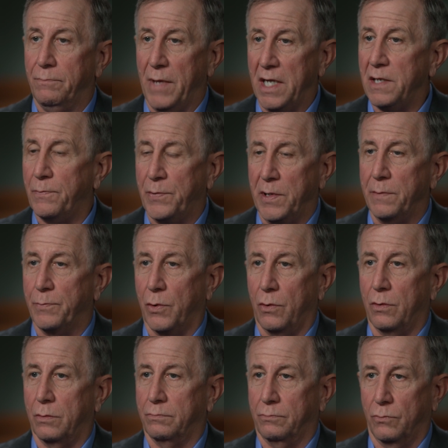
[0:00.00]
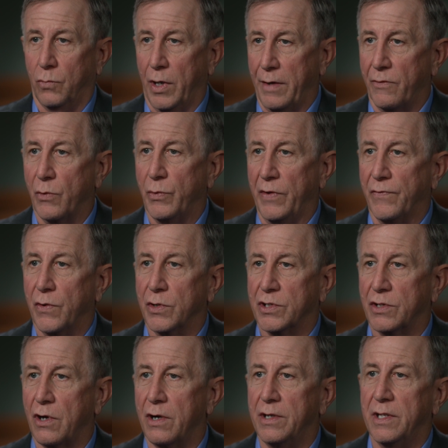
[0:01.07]
many people, whenever we first
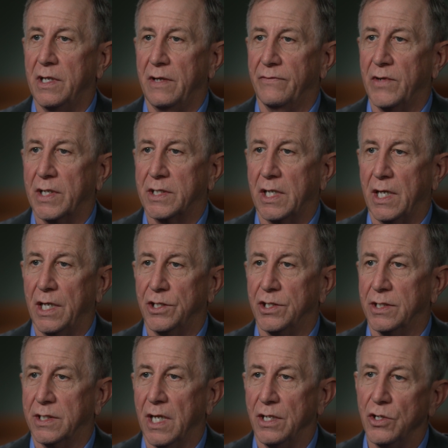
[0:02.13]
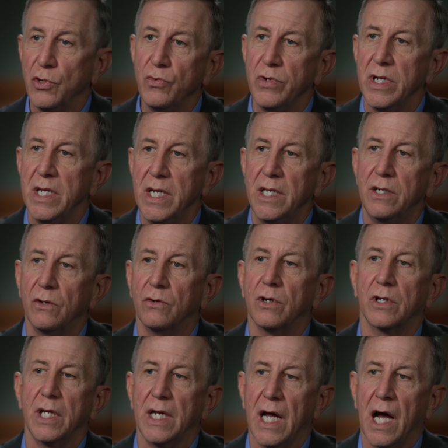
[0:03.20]
started the investigation, said, you need to
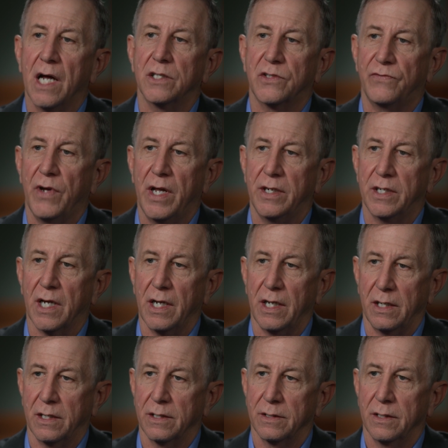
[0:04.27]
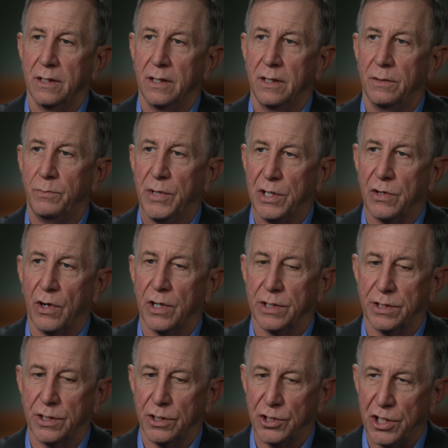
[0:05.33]
look at Hans von Dyck
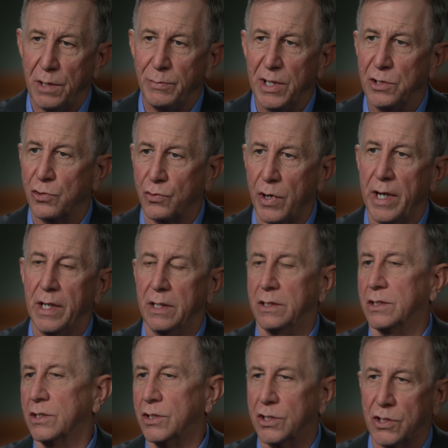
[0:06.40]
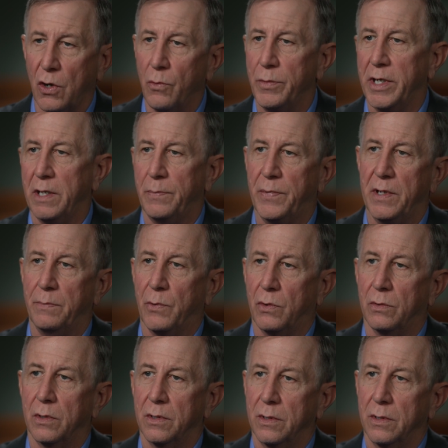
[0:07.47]
because she betrayed so many people.